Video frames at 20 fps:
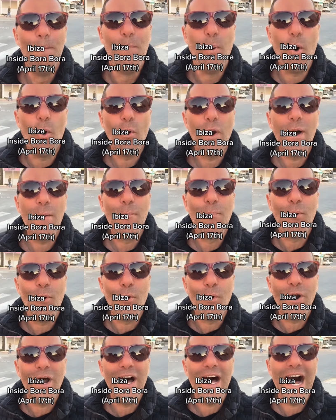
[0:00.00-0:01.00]
Bora
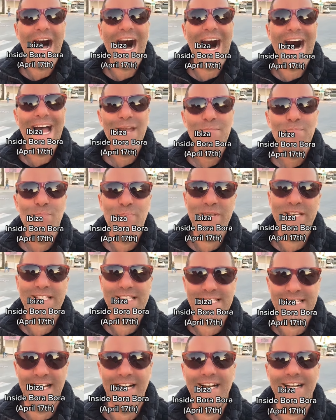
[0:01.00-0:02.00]
Bora,
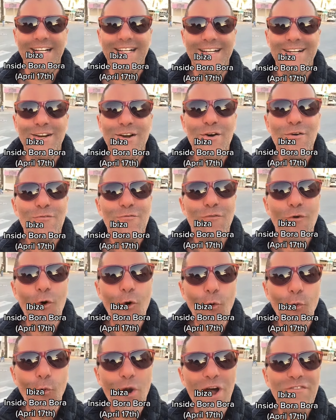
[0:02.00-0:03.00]
Ibiza.
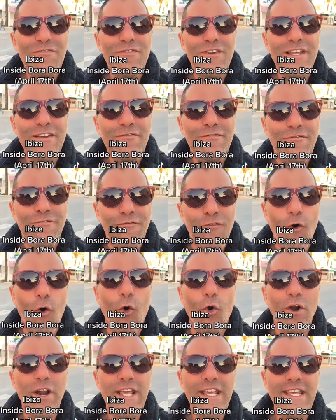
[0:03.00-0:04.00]
For roughly
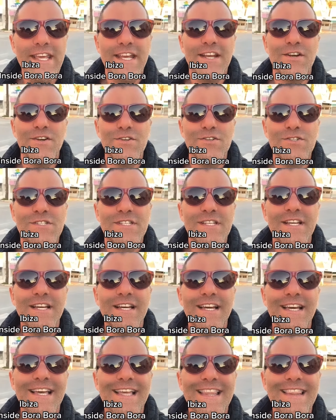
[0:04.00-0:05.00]
forty years,
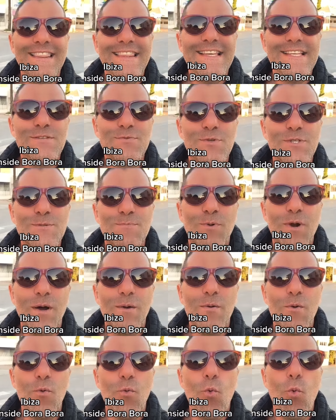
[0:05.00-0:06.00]
this was
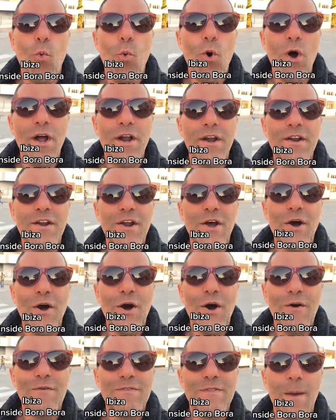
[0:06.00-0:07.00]
probably one
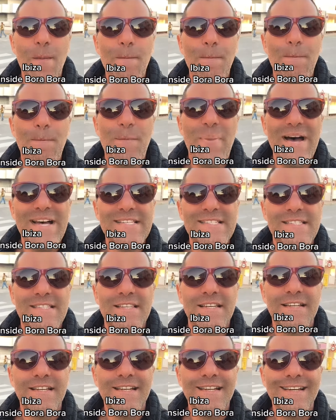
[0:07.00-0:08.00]
of the best
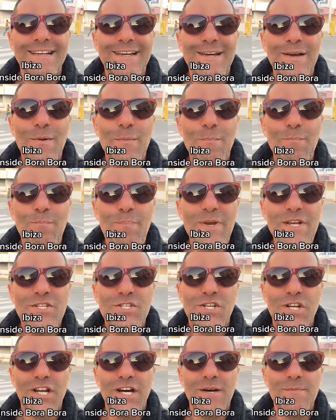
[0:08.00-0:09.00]
beach
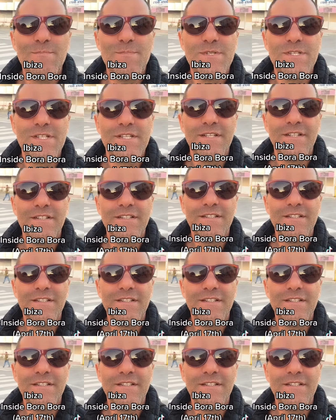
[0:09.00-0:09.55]
clubs